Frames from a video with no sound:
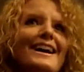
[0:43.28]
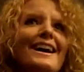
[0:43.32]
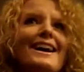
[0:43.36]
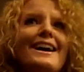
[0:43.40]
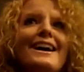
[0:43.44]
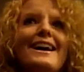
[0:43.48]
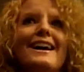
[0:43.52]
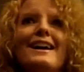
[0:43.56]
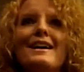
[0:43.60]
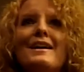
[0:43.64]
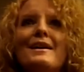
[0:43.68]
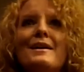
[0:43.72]
for
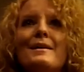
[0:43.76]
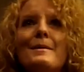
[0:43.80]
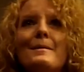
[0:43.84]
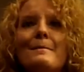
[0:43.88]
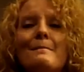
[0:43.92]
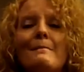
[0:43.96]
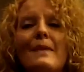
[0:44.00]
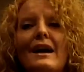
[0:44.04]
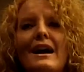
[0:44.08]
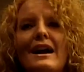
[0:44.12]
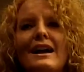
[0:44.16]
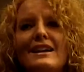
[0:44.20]

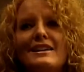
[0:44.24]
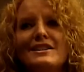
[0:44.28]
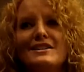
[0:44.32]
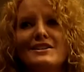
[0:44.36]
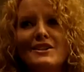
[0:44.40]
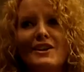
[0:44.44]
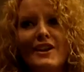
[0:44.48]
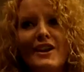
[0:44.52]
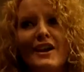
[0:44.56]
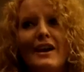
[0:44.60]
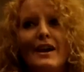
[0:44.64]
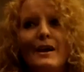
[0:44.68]
you my
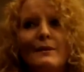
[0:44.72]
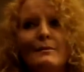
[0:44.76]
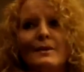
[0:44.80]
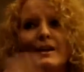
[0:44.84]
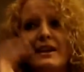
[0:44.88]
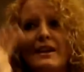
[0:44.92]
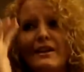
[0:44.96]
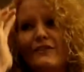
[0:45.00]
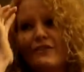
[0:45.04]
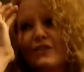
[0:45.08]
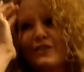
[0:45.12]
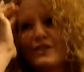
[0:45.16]
job when
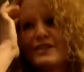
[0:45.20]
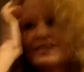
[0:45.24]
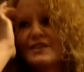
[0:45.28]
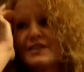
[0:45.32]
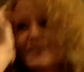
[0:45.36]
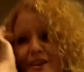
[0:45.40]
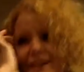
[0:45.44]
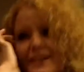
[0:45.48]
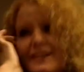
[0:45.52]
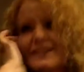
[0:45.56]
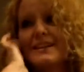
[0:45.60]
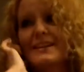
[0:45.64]
i first
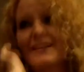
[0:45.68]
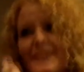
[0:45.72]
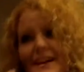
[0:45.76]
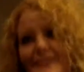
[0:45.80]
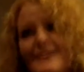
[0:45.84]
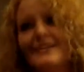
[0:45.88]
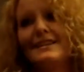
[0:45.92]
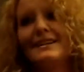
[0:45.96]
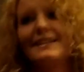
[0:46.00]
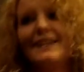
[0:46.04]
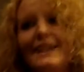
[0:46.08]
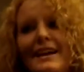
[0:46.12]
started the
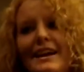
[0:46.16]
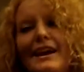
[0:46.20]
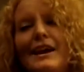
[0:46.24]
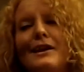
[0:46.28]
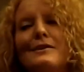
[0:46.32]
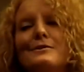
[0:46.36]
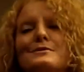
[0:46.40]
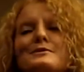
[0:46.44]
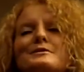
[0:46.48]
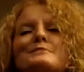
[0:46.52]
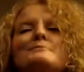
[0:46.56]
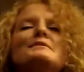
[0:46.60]
90 day
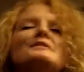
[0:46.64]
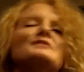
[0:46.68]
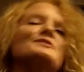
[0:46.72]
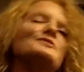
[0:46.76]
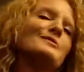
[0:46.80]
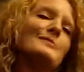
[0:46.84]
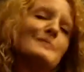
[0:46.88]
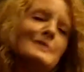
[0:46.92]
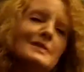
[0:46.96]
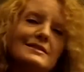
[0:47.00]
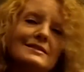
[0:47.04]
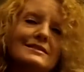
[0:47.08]
i was
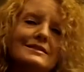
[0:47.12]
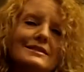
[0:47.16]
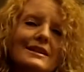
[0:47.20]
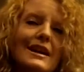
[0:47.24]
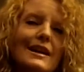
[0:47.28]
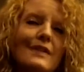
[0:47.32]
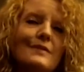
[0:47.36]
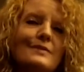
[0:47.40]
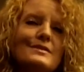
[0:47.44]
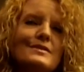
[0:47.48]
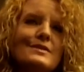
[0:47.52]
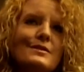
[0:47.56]
miserable
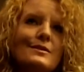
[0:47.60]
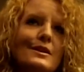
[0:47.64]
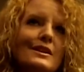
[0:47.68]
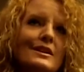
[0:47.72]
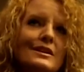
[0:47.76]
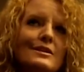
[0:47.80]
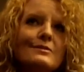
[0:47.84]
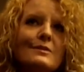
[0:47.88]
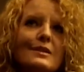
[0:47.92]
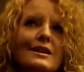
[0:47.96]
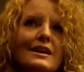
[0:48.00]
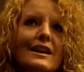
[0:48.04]
i was going
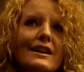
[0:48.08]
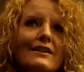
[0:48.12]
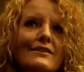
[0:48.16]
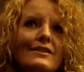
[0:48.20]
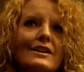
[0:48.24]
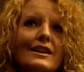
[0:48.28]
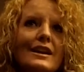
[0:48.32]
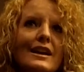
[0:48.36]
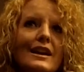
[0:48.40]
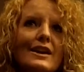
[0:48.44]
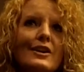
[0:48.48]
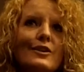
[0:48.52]
to work
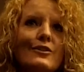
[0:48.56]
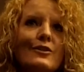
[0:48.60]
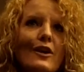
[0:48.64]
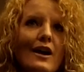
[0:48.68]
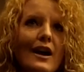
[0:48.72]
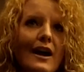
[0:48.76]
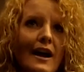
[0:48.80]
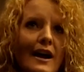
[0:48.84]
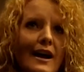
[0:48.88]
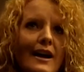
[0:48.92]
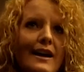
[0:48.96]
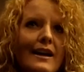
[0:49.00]
every day
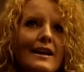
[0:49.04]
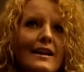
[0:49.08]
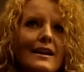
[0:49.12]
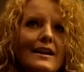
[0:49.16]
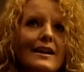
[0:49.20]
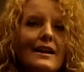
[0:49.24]
crying